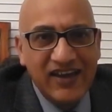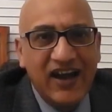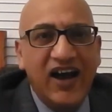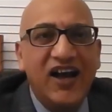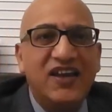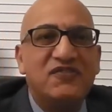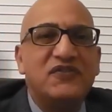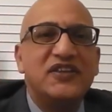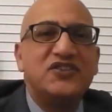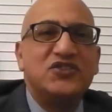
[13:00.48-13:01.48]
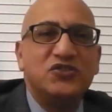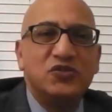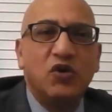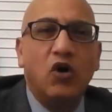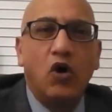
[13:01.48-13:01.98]
I wish
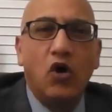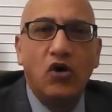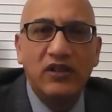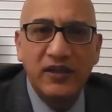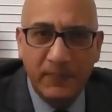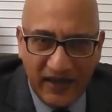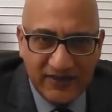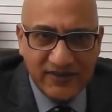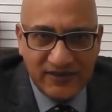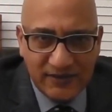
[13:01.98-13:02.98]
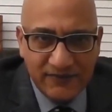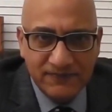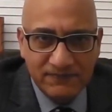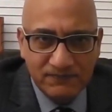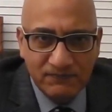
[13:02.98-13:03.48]
you all the best.
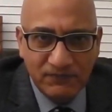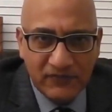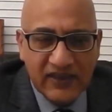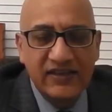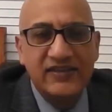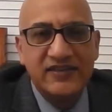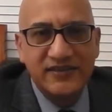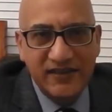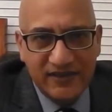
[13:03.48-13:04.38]
Stay